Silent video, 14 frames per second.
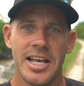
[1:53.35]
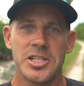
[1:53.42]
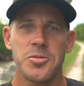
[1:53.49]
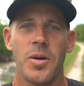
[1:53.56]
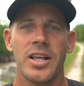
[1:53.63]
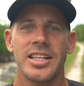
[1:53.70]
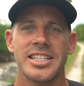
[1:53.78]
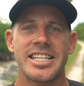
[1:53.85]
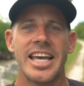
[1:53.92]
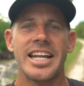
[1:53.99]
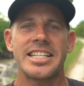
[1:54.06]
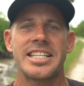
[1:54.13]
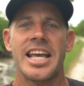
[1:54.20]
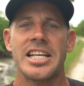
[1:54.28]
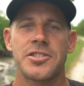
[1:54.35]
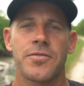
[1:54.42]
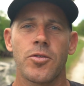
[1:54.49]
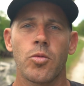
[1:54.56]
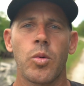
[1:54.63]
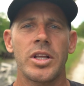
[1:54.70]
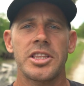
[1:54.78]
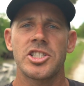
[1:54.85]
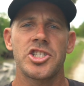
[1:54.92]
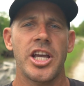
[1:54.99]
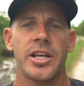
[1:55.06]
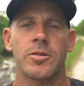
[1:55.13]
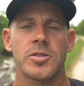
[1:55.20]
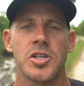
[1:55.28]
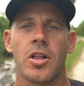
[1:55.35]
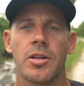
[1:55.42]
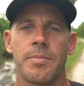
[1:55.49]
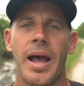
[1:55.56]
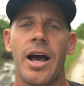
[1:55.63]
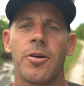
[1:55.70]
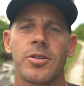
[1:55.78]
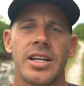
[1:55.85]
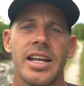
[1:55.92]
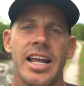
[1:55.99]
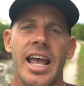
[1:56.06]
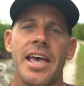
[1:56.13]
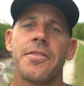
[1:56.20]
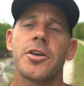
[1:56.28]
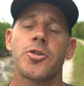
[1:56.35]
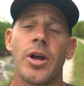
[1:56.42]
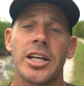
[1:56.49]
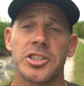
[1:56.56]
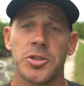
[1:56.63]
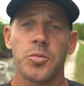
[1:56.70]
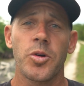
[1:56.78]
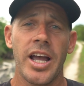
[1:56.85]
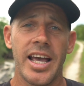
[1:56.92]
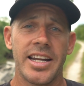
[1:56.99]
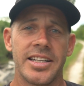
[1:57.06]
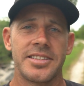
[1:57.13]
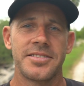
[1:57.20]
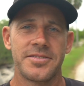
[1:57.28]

as well as get a taste for what this channel is all about and the direction we're headed.